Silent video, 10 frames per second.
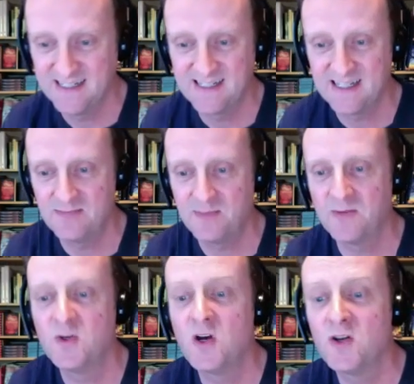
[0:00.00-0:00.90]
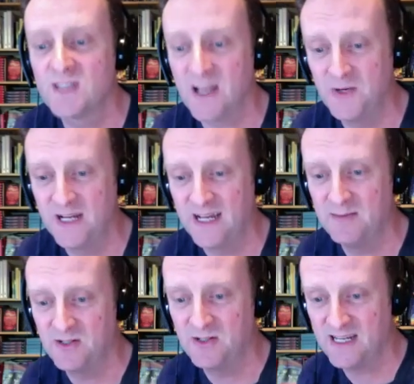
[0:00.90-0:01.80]
and it says, but it was okay
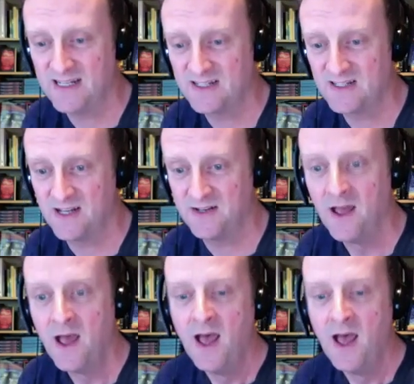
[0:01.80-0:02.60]
because he had a son.